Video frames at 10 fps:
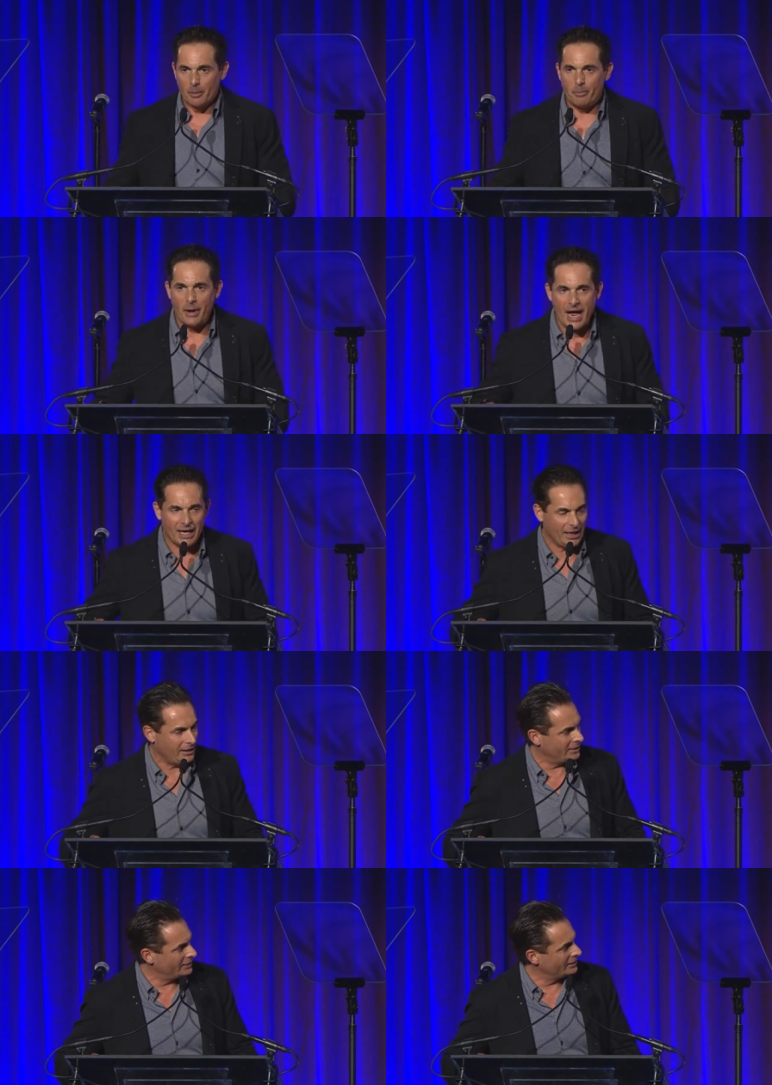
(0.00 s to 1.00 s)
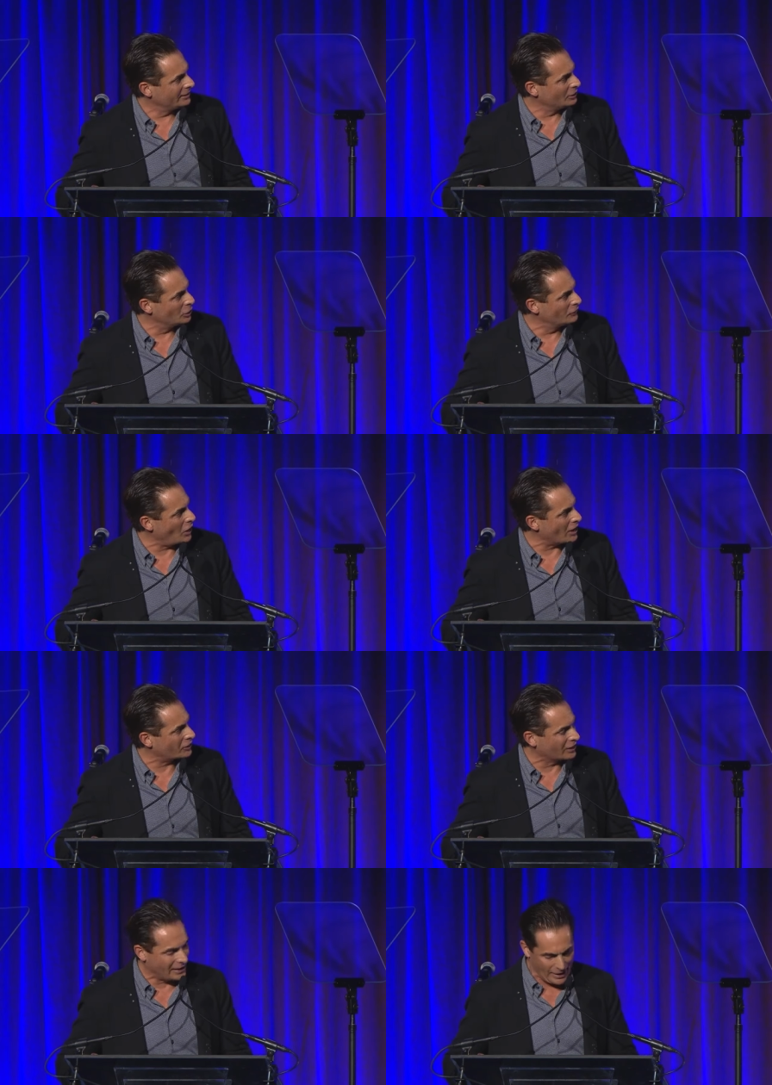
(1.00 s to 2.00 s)
Benny, you've
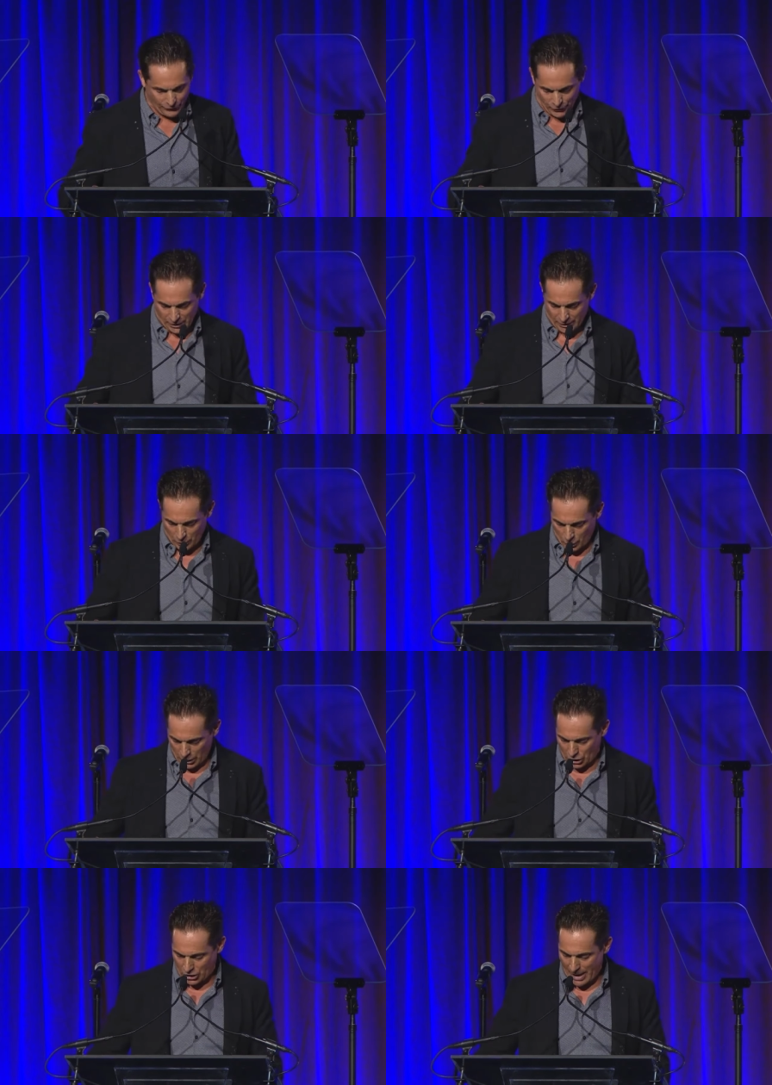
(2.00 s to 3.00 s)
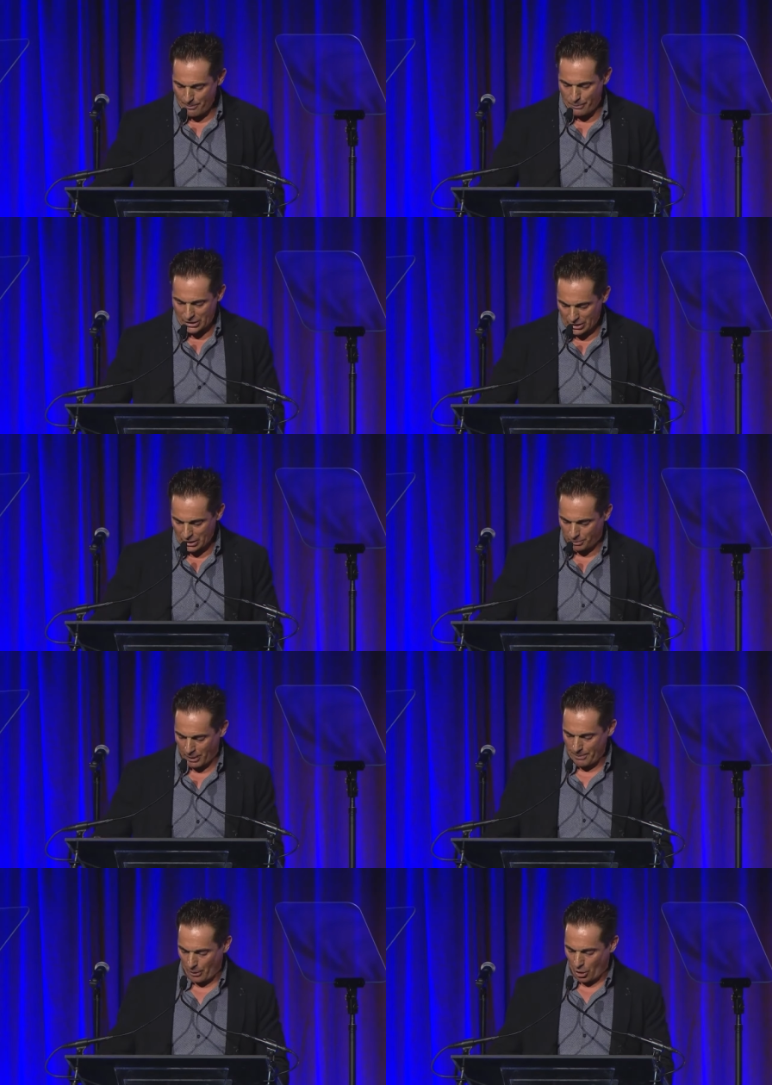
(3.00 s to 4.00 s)
got the gift, which some business
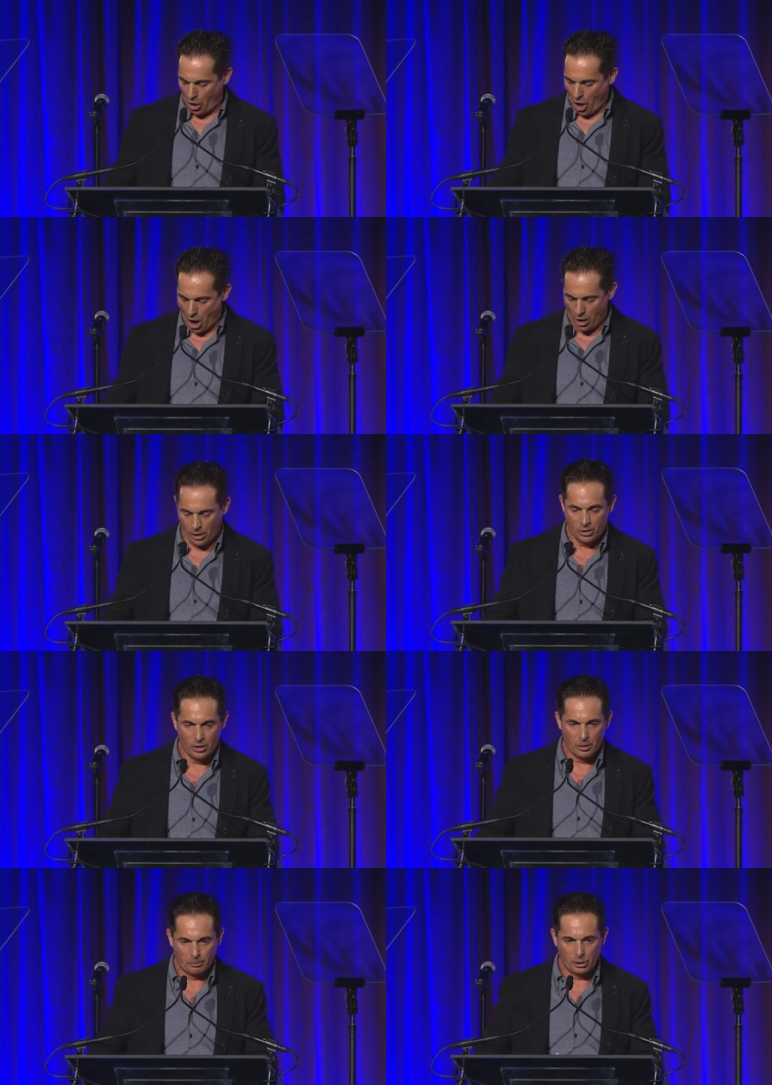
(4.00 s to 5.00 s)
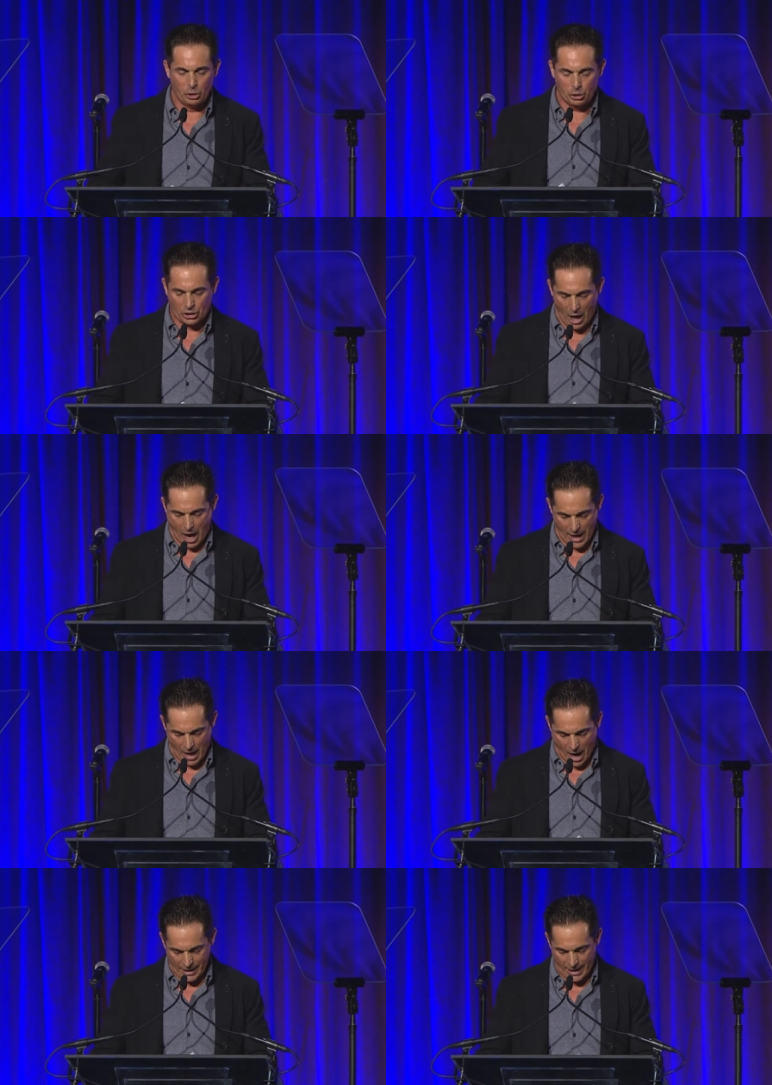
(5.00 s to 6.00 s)
people call blue sky
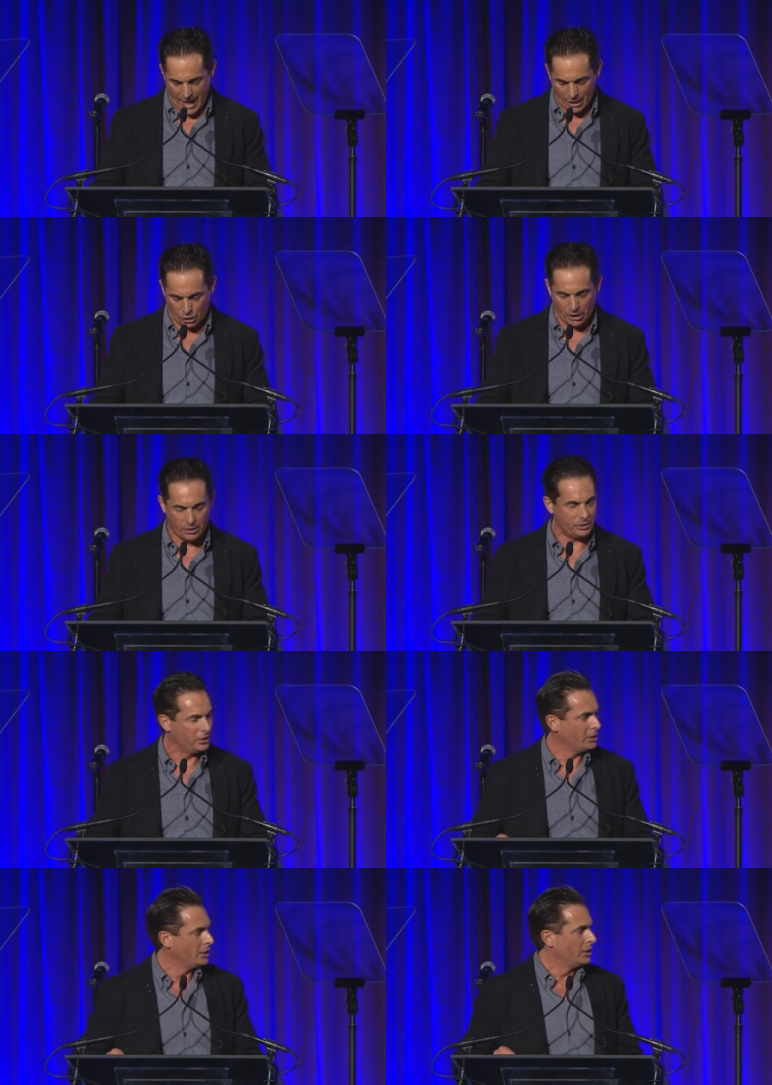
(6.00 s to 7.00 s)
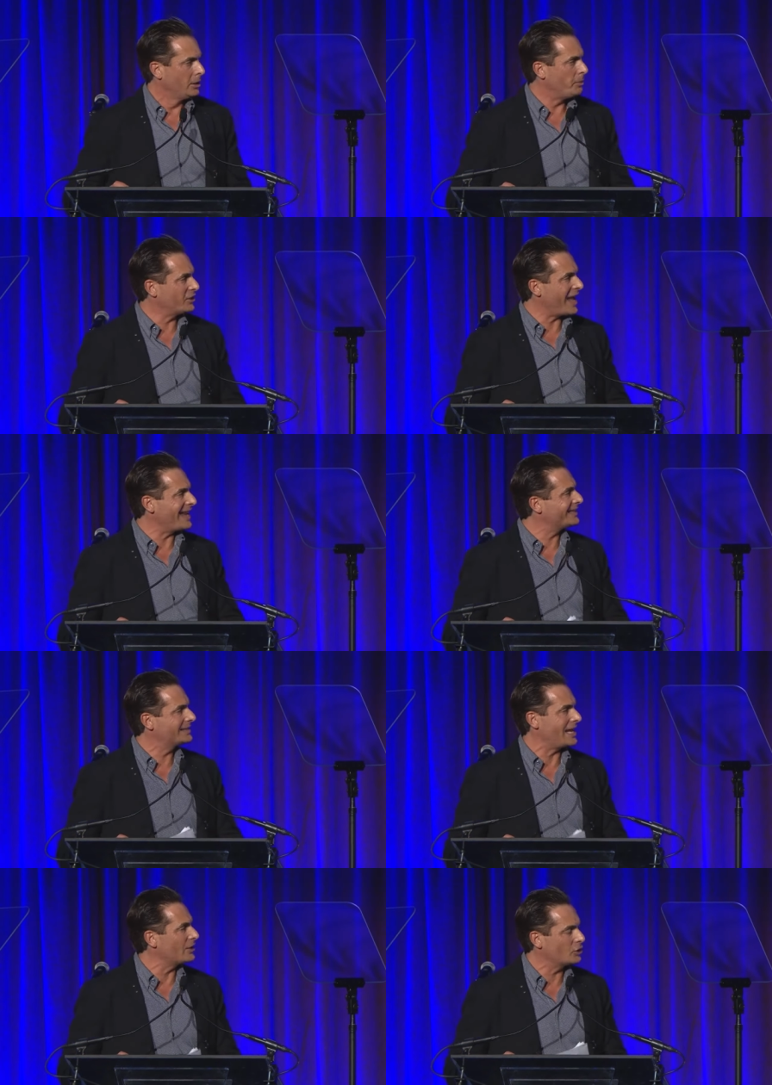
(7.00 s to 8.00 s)
ideation, but that
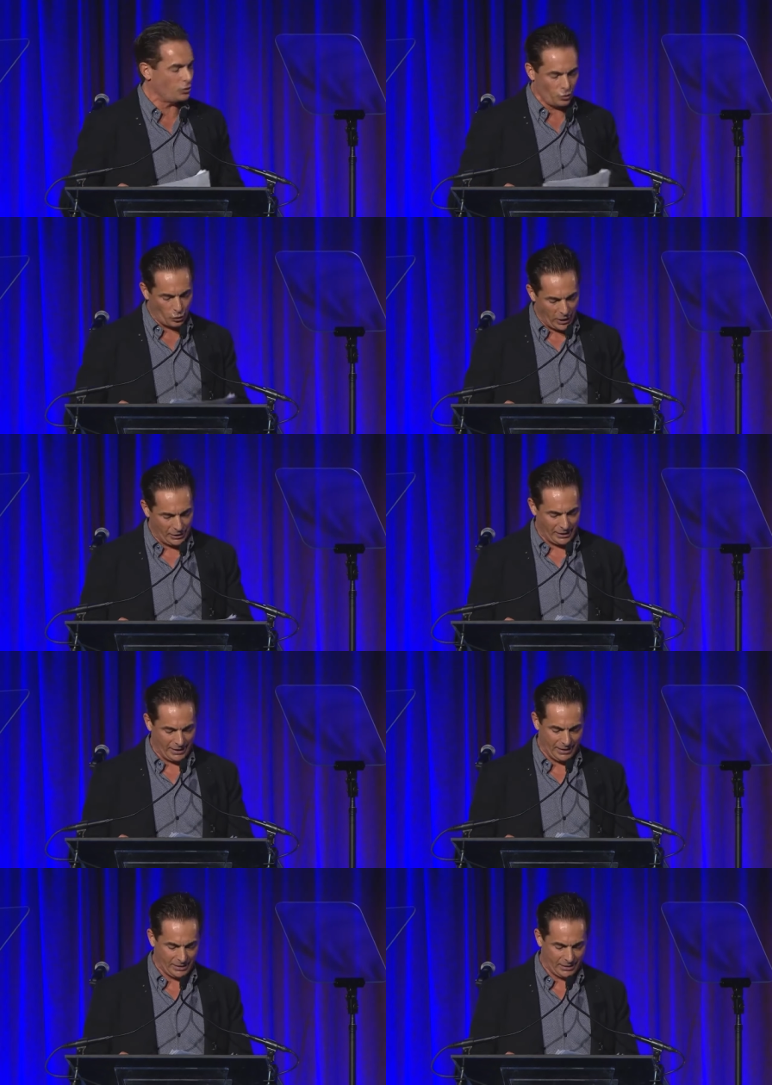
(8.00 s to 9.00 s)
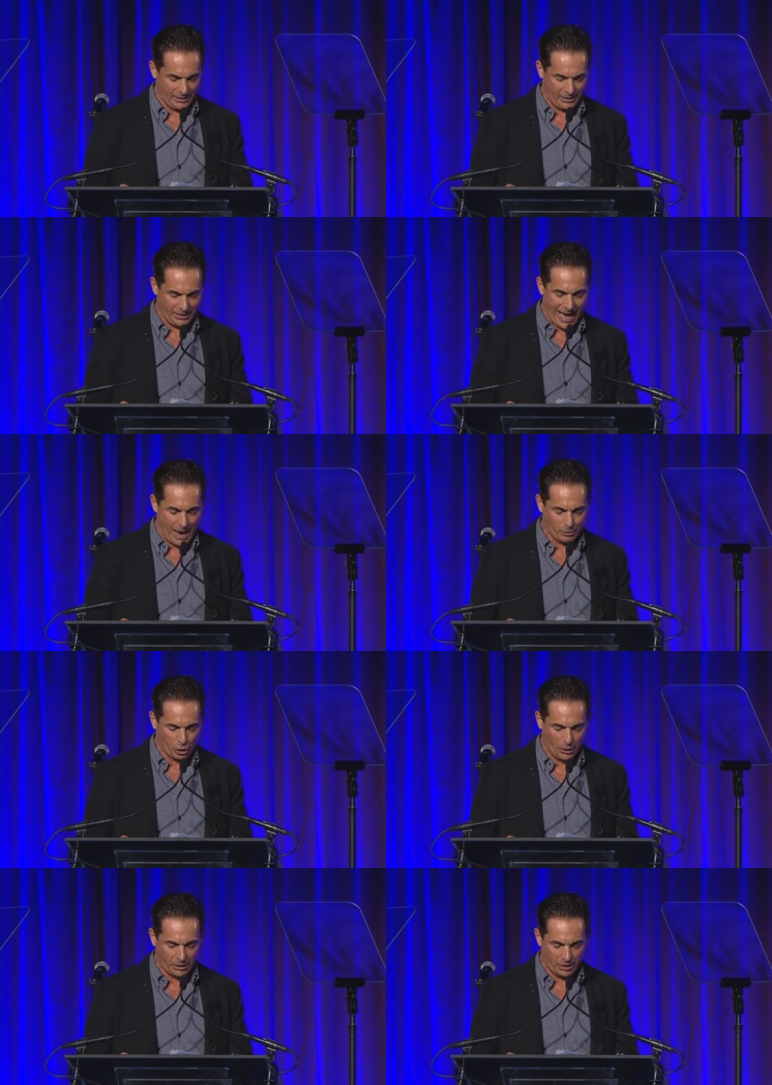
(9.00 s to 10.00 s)
doesn't really
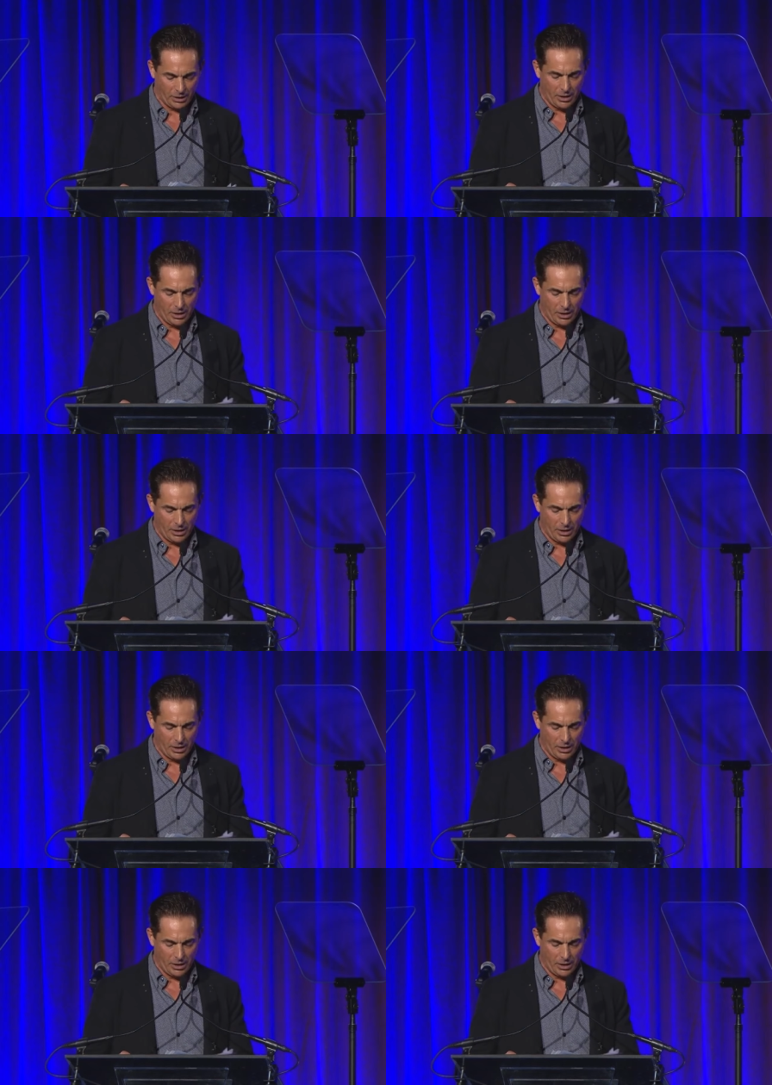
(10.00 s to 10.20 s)
capture it.